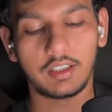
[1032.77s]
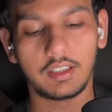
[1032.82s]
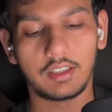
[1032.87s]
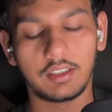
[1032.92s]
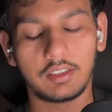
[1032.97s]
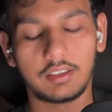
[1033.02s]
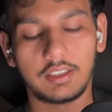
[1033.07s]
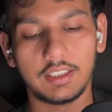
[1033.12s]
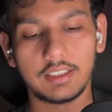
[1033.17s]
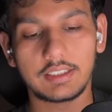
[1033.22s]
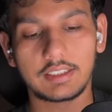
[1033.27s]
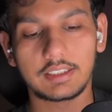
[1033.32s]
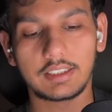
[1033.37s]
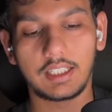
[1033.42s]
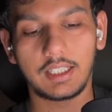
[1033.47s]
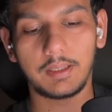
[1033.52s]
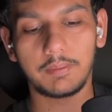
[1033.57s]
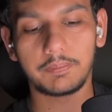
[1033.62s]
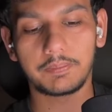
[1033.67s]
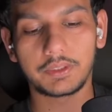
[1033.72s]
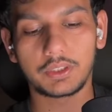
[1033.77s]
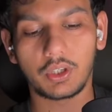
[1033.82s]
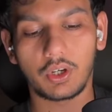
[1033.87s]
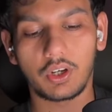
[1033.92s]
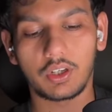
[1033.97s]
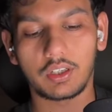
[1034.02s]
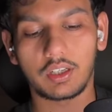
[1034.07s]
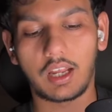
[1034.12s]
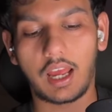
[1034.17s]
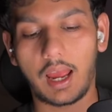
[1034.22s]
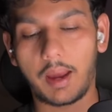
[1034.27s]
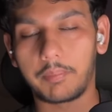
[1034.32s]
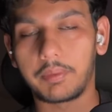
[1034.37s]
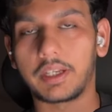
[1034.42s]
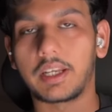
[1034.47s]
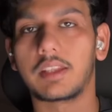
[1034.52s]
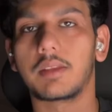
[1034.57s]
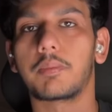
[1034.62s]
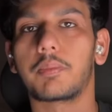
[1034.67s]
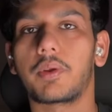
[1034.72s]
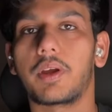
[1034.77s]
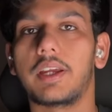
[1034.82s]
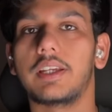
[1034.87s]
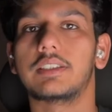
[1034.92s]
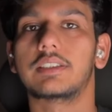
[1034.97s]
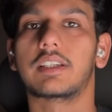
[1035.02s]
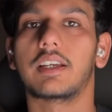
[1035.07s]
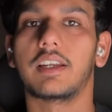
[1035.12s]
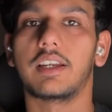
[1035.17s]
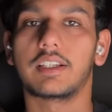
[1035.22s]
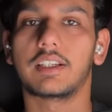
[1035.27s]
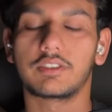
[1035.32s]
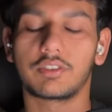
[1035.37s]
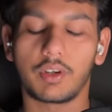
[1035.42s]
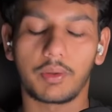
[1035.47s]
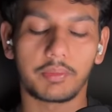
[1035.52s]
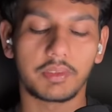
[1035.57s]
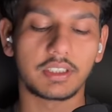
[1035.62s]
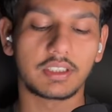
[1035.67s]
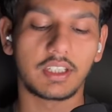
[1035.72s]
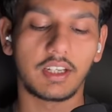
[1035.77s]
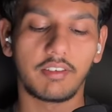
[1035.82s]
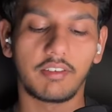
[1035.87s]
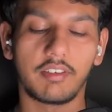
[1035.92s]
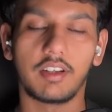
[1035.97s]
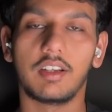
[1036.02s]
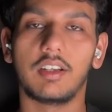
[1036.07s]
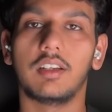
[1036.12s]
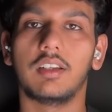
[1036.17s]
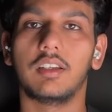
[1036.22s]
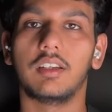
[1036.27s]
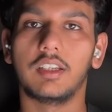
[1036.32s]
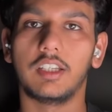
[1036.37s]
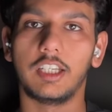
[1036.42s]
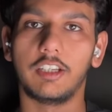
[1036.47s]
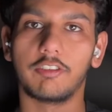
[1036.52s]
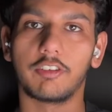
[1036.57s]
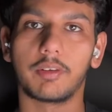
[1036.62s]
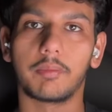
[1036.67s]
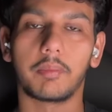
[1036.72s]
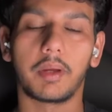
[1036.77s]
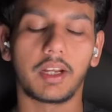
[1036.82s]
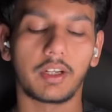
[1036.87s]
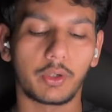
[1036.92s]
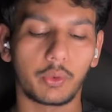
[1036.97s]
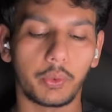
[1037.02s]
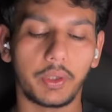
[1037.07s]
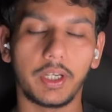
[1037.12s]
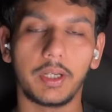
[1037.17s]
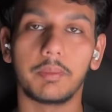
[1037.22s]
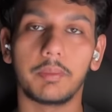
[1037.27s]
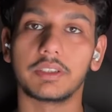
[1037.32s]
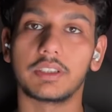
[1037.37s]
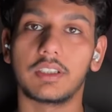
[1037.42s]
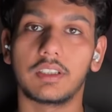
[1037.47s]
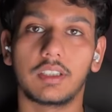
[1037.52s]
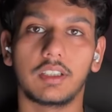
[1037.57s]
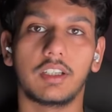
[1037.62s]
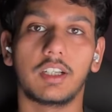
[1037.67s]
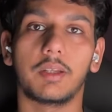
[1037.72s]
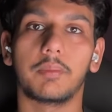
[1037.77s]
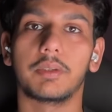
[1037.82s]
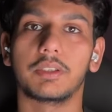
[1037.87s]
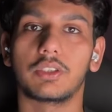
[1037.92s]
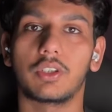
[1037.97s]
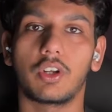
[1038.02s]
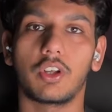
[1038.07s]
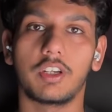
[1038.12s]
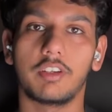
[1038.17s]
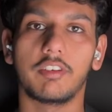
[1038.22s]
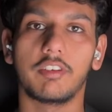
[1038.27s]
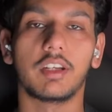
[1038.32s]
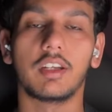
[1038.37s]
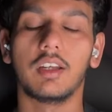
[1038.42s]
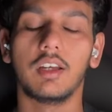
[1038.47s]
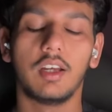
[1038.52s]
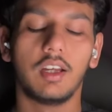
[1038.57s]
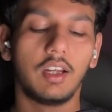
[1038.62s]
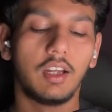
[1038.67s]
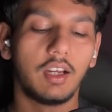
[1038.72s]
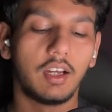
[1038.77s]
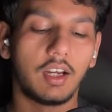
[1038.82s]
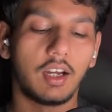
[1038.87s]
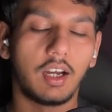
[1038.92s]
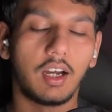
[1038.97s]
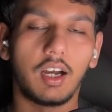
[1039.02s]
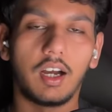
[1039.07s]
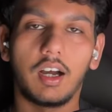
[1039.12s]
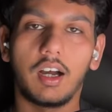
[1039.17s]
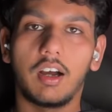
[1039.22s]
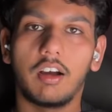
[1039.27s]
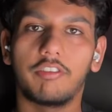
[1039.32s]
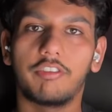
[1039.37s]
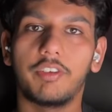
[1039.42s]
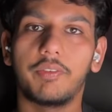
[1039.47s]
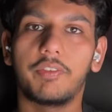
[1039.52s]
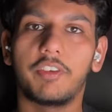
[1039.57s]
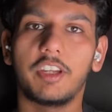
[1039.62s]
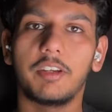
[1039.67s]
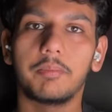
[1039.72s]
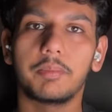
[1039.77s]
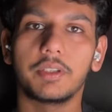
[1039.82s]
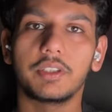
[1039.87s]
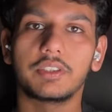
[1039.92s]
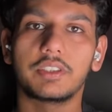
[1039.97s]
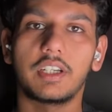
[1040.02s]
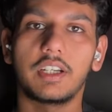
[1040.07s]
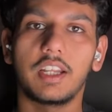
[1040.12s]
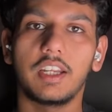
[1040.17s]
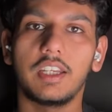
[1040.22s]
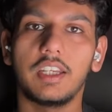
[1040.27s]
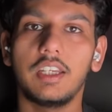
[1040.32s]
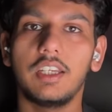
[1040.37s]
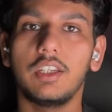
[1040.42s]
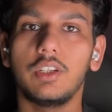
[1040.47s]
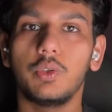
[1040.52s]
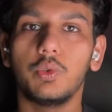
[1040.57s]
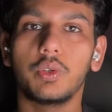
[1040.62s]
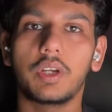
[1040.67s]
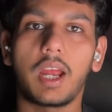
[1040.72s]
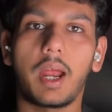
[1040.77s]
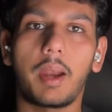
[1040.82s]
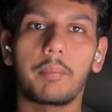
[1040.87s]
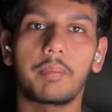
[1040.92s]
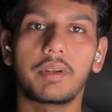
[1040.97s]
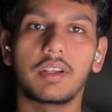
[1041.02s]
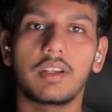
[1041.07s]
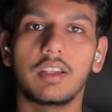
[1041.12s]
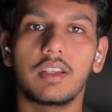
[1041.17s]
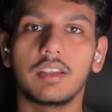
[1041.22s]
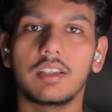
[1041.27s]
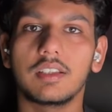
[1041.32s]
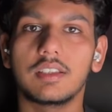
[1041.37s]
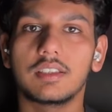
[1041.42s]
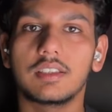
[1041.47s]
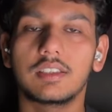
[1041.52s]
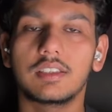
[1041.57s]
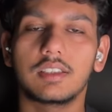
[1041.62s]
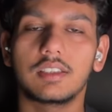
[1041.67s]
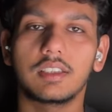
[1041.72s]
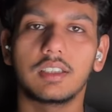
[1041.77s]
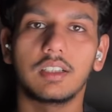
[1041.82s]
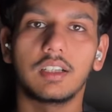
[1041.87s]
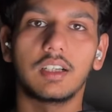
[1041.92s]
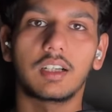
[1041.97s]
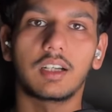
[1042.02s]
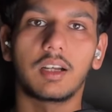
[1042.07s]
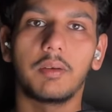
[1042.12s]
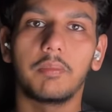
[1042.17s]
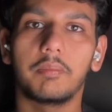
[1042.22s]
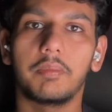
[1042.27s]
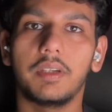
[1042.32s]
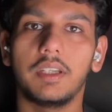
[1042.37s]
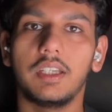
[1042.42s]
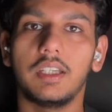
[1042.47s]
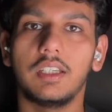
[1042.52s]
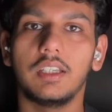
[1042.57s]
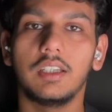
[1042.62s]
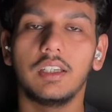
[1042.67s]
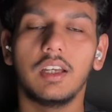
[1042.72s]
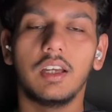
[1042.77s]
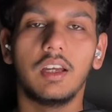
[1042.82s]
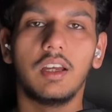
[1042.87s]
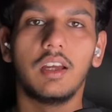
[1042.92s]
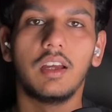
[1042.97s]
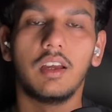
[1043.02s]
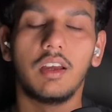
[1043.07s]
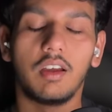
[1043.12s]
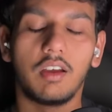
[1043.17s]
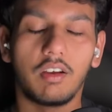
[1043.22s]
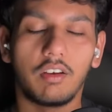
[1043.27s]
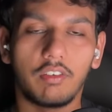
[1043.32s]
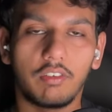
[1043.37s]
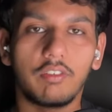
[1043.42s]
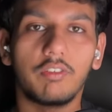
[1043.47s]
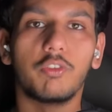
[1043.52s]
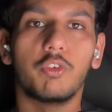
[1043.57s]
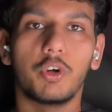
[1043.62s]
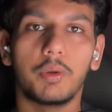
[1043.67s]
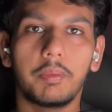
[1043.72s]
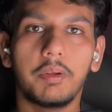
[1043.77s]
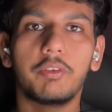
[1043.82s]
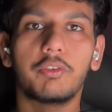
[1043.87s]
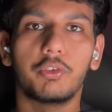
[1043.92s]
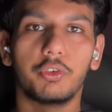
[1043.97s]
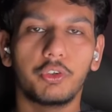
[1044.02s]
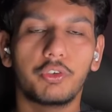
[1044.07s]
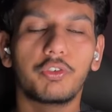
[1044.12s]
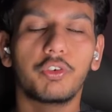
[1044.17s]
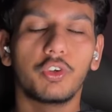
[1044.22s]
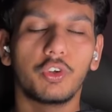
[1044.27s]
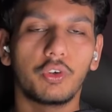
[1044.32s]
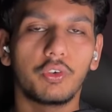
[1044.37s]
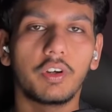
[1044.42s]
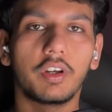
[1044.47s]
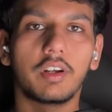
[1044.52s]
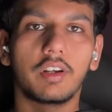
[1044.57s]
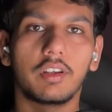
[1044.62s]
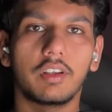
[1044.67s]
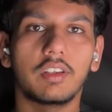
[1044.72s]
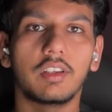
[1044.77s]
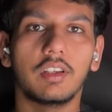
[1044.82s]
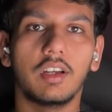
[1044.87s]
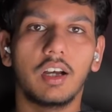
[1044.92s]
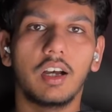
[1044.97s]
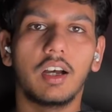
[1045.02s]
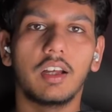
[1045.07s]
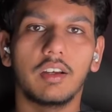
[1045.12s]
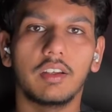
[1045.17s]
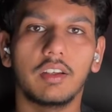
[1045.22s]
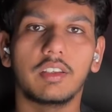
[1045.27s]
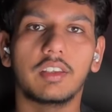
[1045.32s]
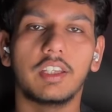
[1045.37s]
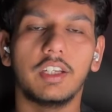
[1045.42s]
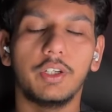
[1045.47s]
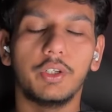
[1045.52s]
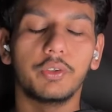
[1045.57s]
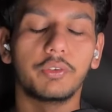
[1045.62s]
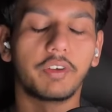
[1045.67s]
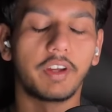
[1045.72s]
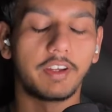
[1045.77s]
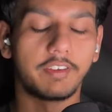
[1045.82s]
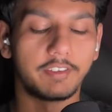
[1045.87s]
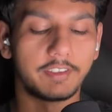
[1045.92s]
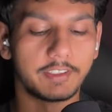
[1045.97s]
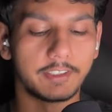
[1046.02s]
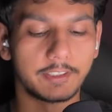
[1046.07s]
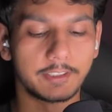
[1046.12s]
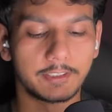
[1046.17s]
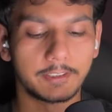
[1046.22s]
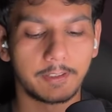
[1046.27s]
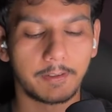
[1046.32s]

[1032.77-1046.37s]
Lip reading: this keeps on happening and the price corrects from this level, even by 20%, 30%, or even 15%, any new capital in this company would be fruitful over 3 to 5 years.